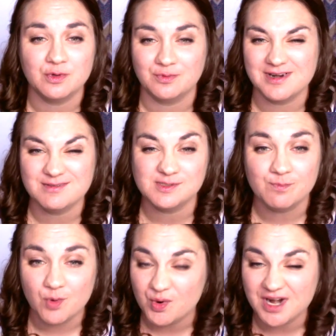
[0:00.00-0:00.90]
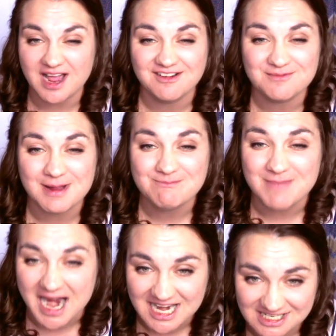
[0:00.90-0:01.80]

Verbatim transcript: when I was bored out of my mind.